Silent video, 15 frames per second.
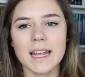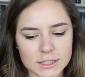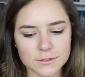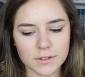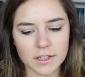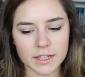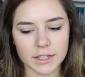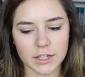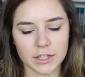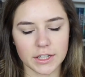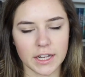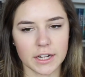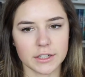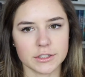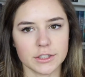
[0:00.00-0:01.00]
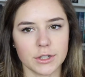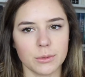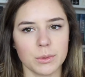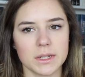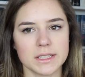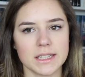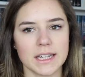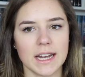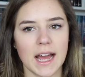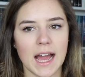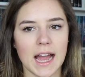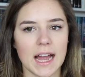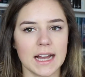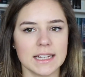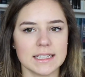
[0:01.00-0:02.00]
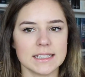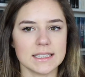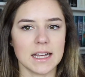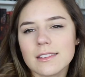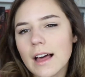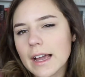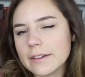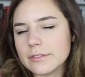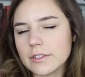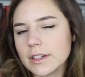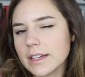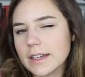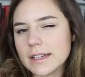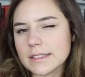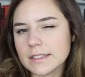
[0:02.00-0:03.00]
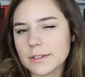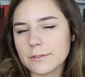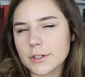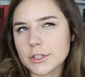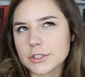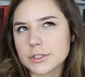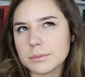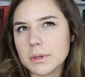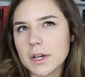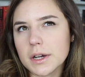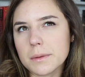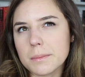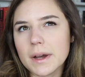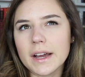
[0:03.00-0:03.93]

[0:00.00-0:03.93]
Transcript: I just felt like her character wasn't as lively as the first book book,